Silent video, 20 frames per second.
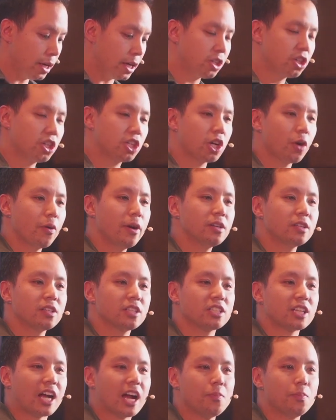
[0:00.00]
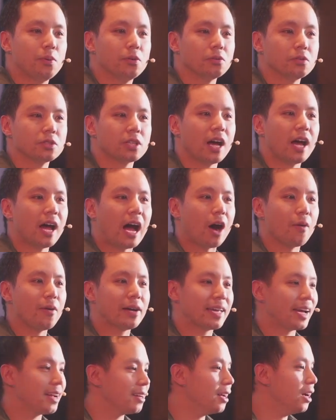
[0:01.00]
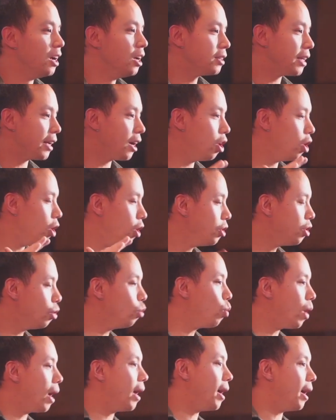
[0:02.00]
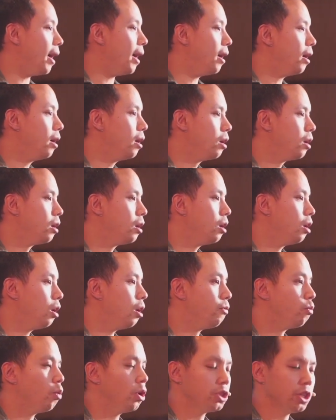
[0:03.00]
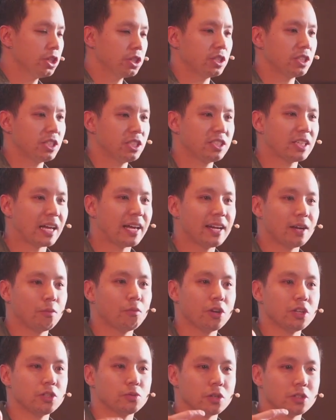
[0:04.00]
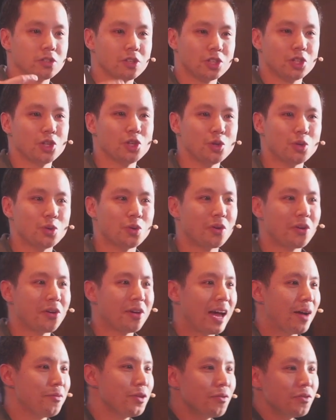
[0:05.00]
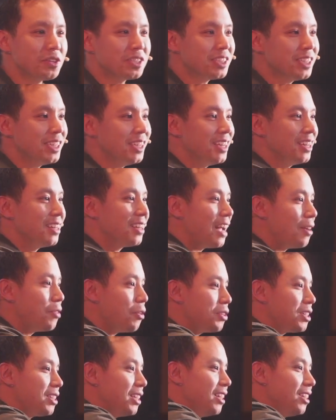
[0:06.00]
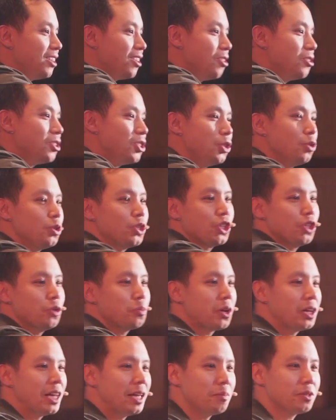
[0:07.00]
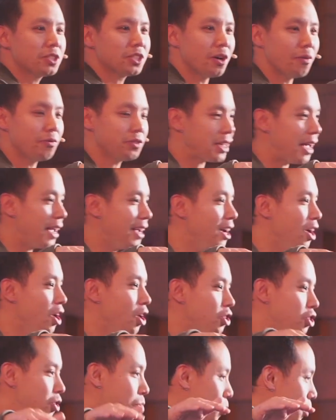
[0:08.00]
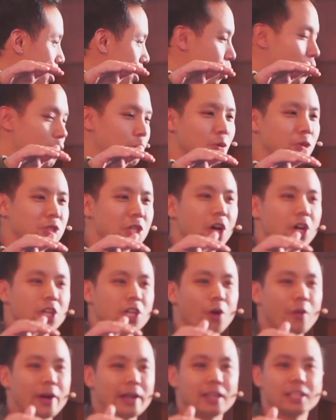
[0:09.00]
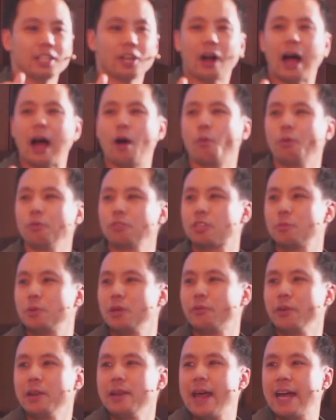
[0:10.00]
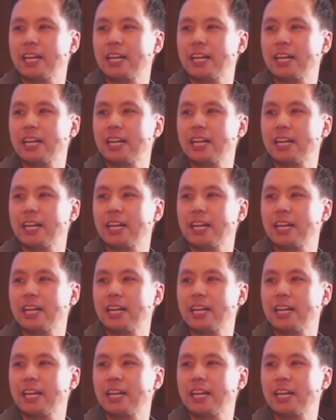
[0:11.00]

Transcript: It's showing the disciples how, again, they are unaware of what Jesus is saying and what he's wanting to do. Have you ever seen, have you ever seen those YouTube clips of, say, somebody who's going, you know, I want to be the